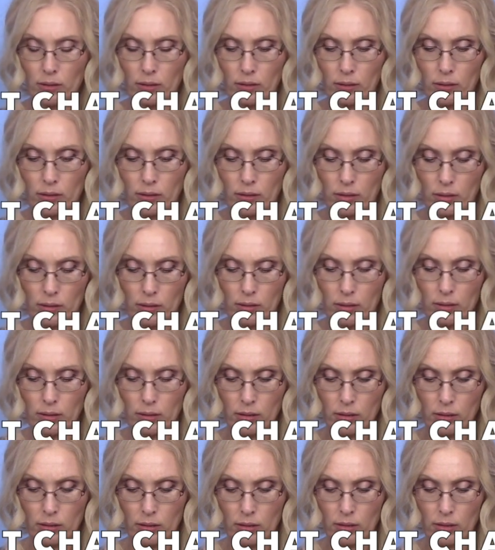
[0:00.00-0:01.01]

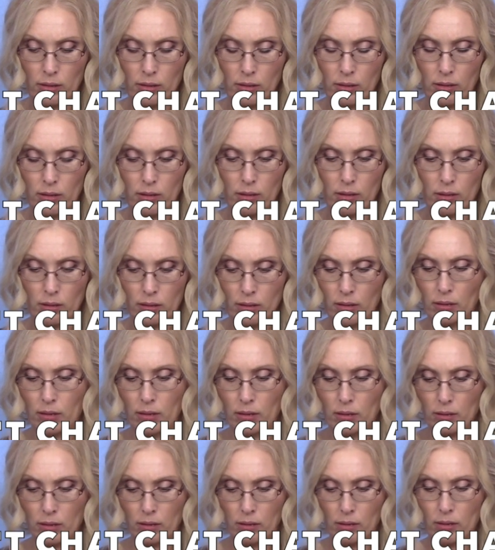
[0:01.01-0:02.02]

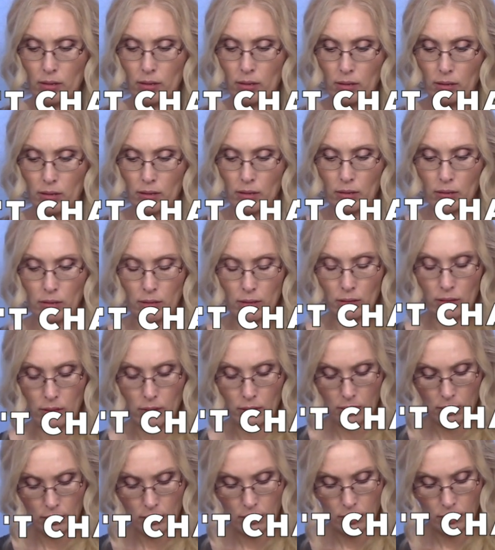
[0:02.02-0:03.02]

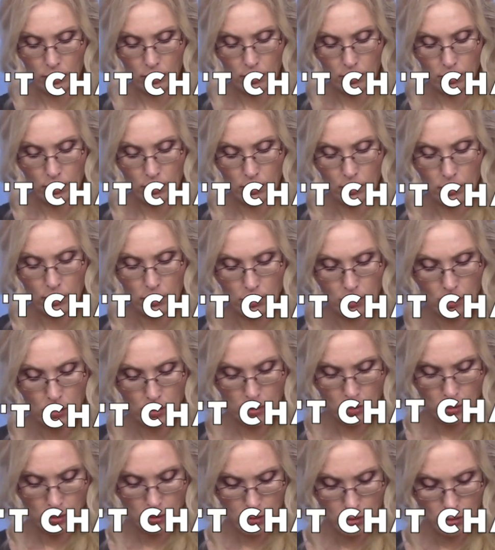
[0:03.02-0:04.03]

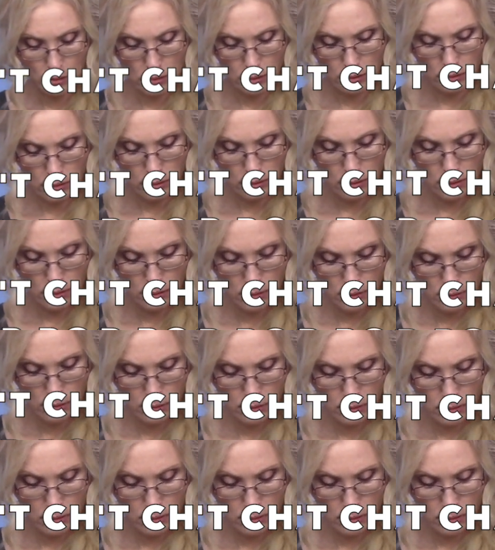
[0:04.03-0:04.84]
(silence)